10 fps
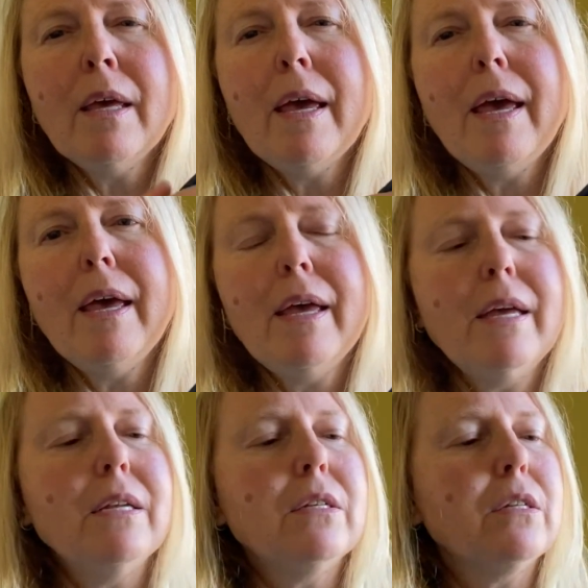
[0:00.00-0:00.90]

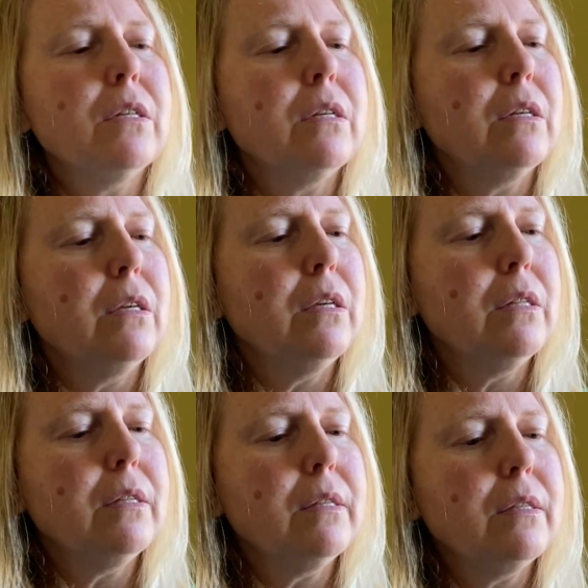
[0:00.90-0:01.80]
and
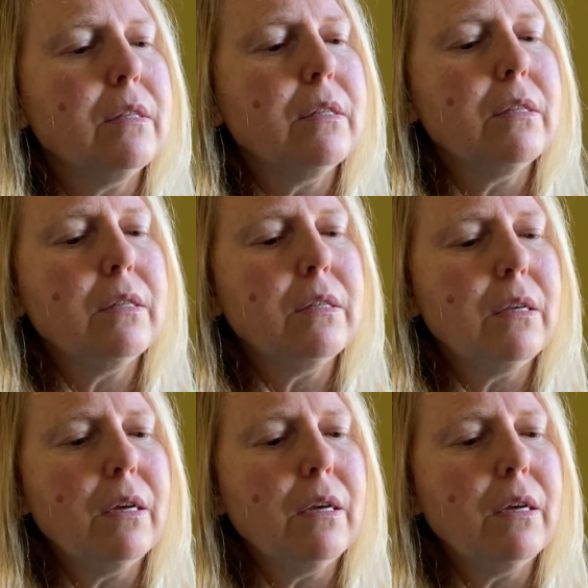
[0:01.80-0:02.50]
it's